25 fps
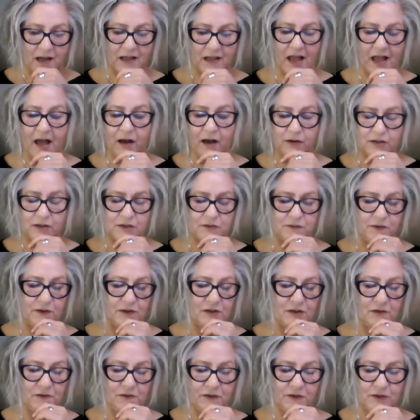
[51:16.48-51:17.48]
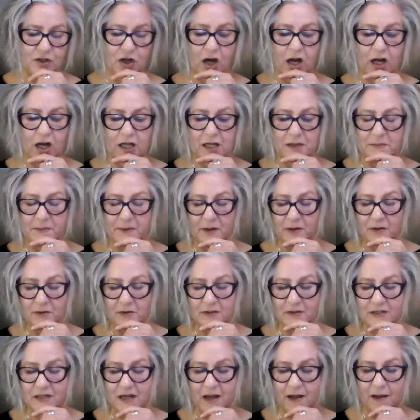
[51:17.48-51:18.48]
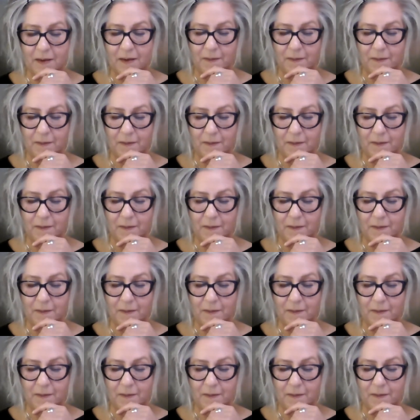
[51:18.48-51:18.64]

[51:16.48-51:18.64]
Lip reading: allows for talk about